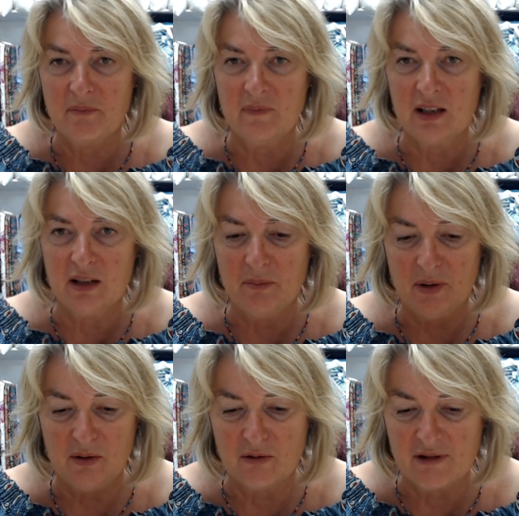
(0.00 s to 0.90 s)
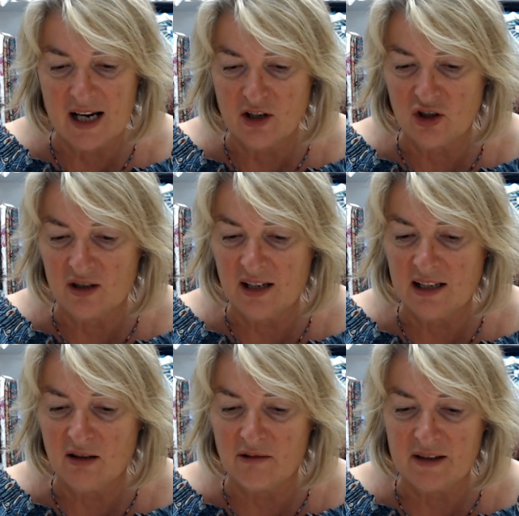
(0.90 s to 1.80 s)
of blue creation,
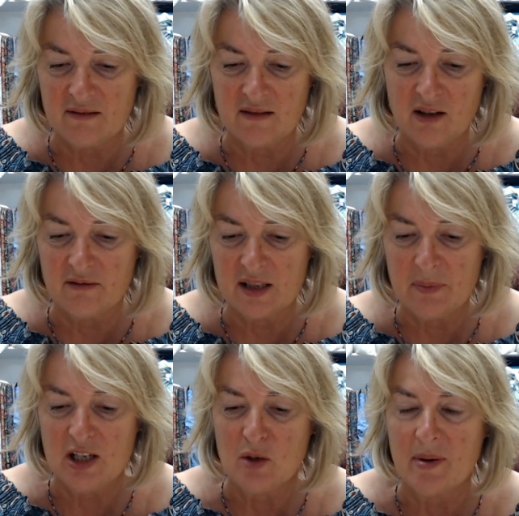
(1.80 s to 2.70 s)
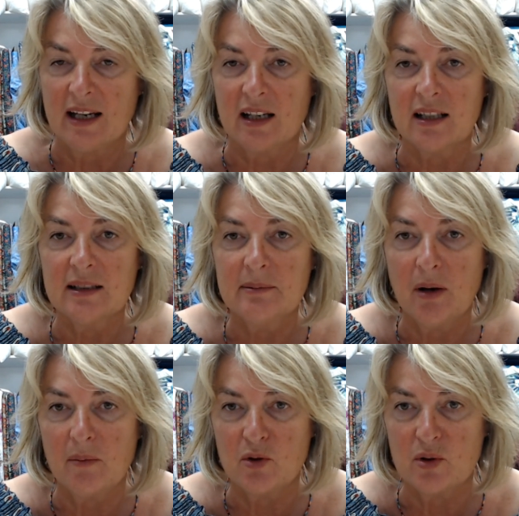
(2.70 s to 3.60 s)
and Lauren's peachy pink
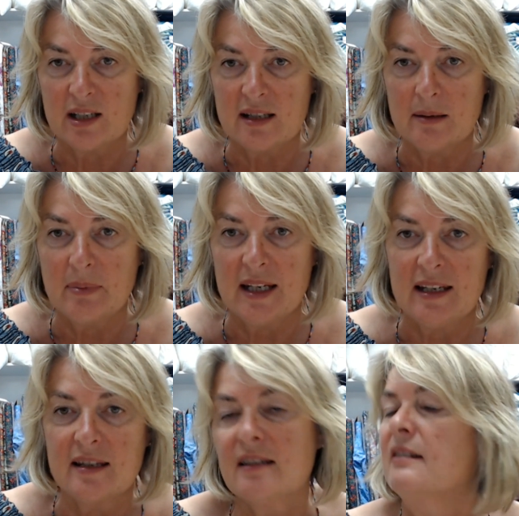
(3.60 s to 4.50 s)
palm trees and bees